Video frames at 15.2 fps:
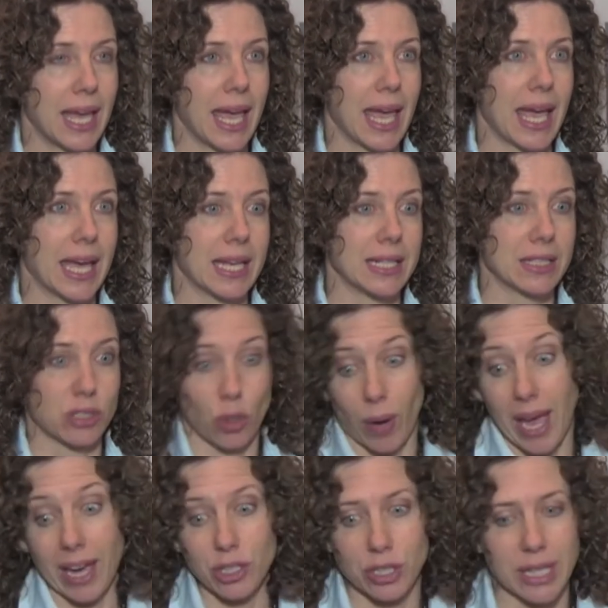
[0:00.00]
And so
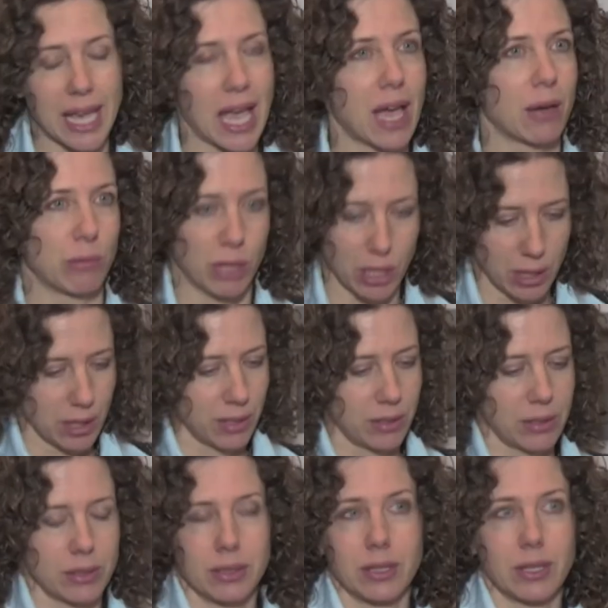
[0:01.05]
I actually am,
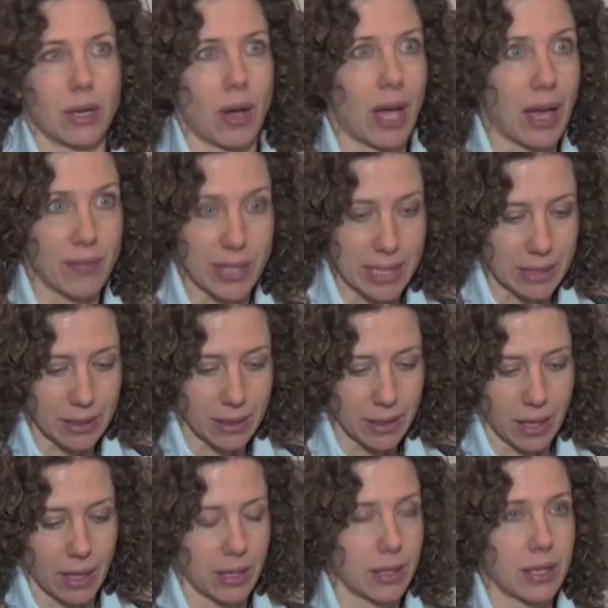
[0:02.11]
you know, having
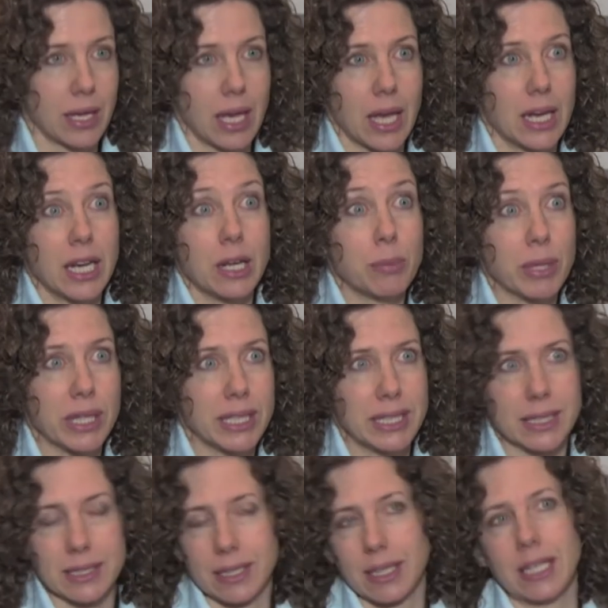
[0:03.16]
an
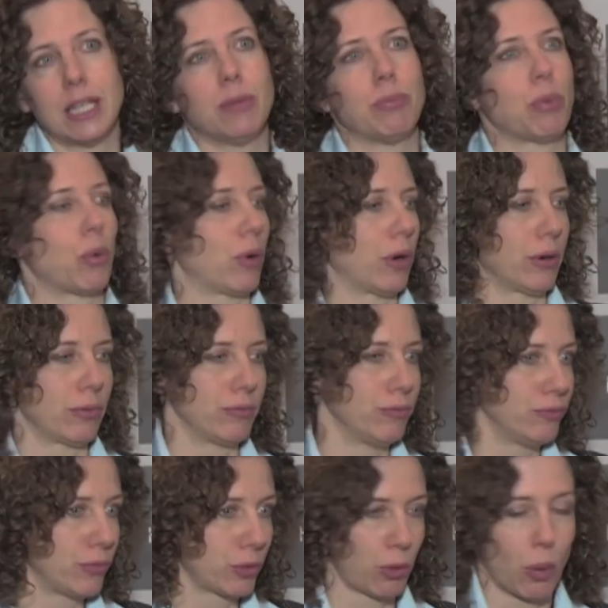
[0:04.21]
inability to sleep or
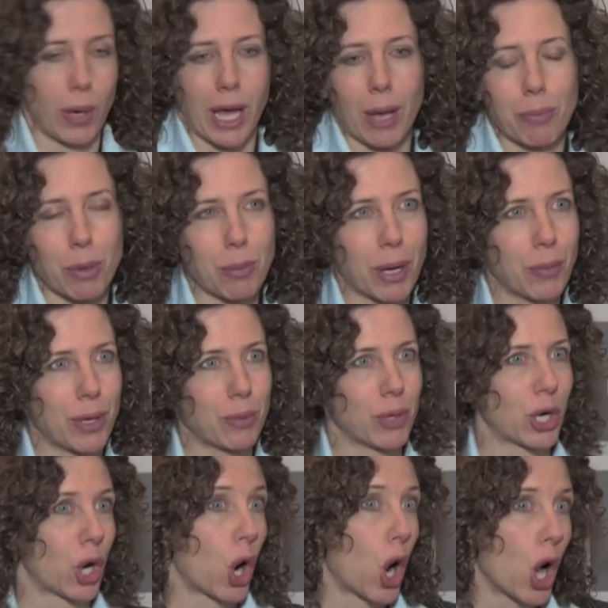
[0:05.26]
throwing up on my way to
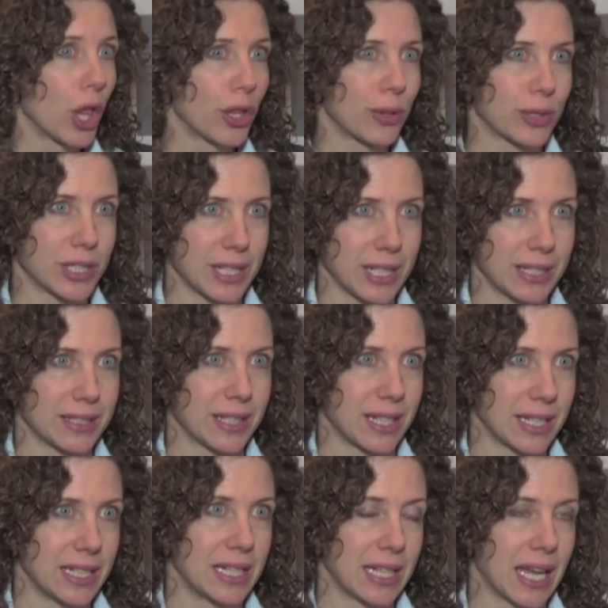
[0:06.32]
work, or all of those things that
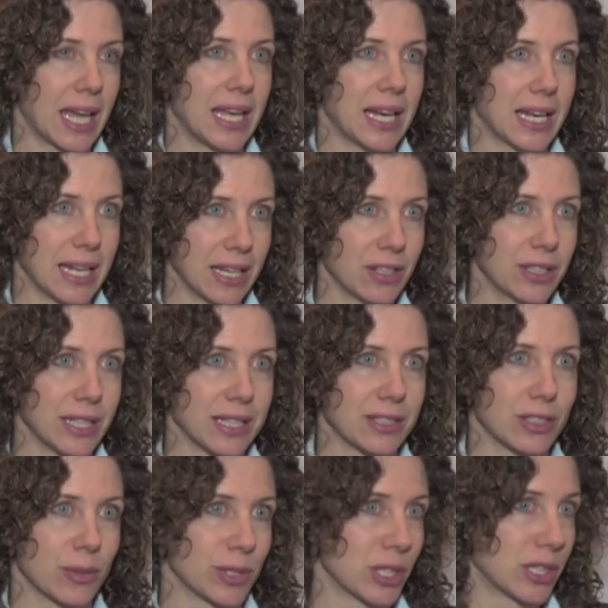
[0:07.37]
can indicate an illness.
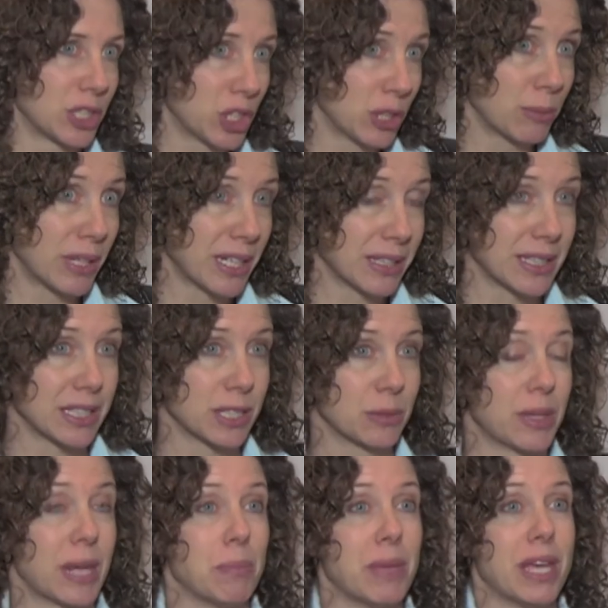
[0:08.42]
So it's a legitimate illness
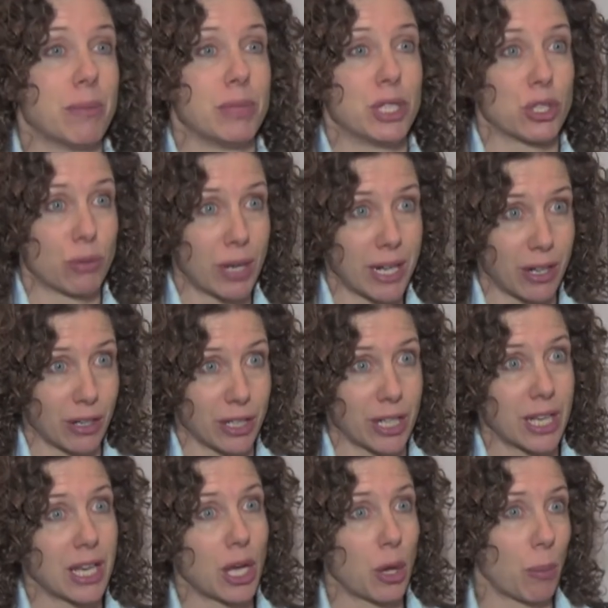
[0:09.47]
that may have been
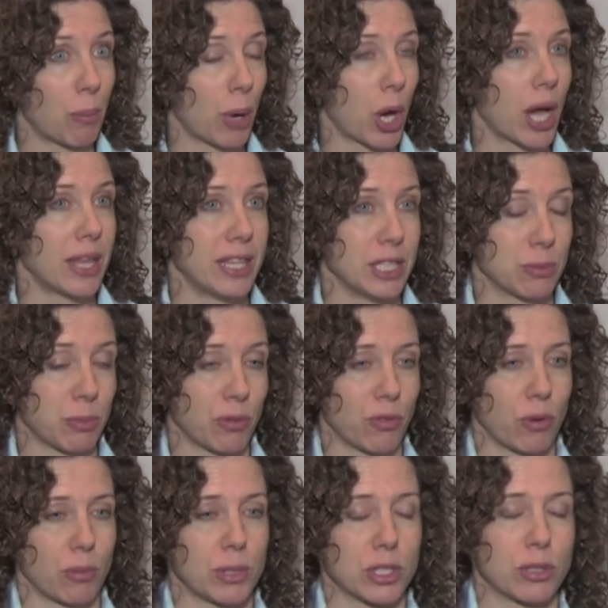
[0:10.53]
triggered by these
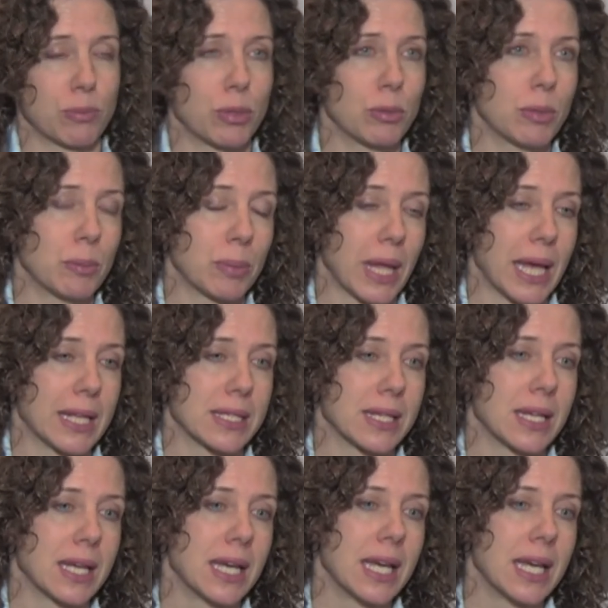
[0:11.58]
performance improvement plans.